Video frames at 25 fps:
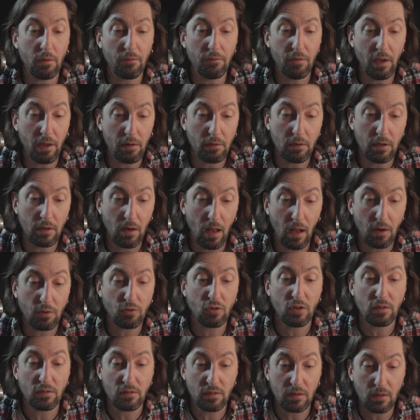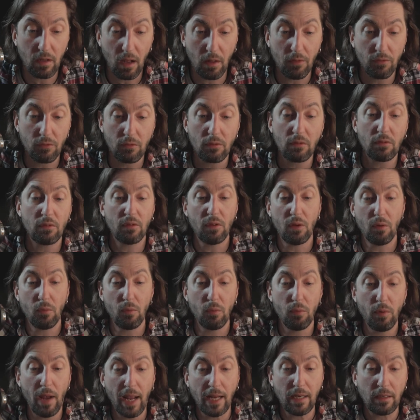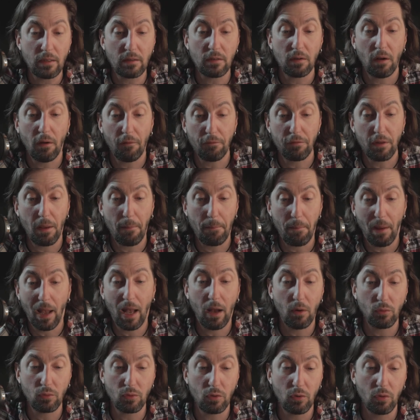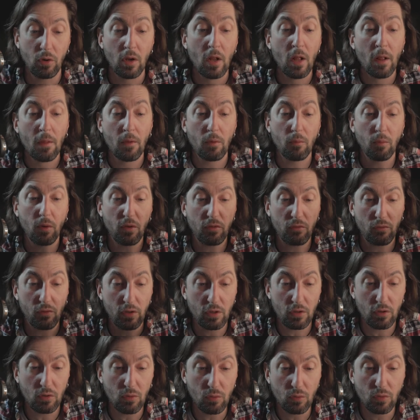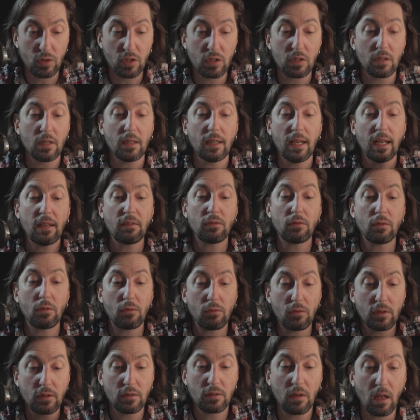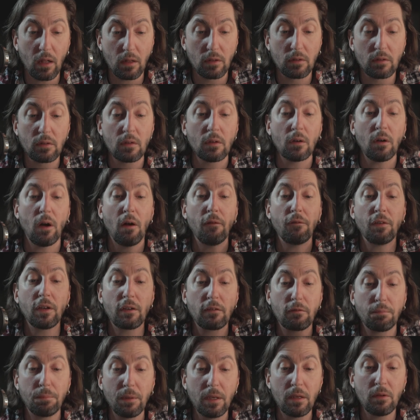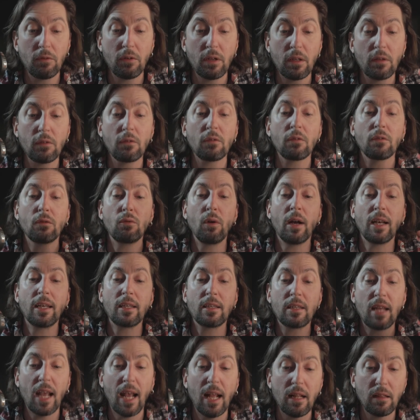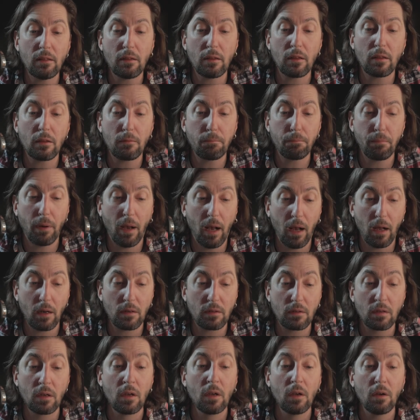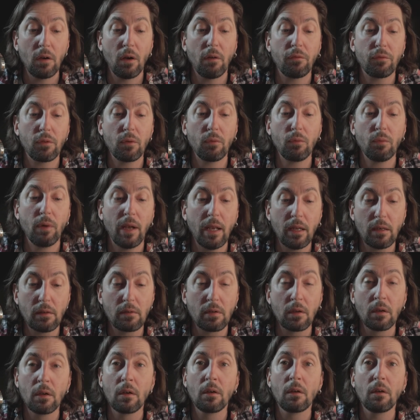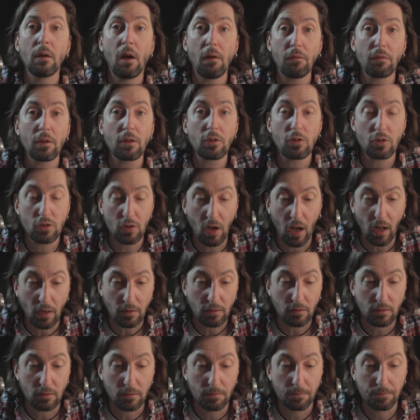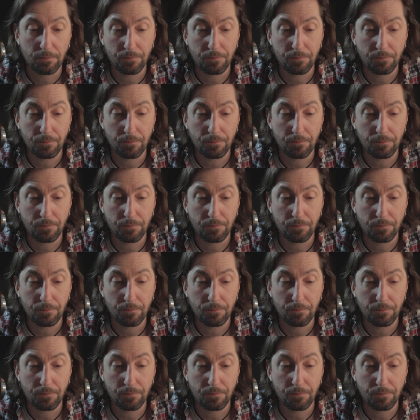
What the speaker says: the very largest guns, the weight of the powder was reduced as the result of experience to a tenth part of the weight of the shot.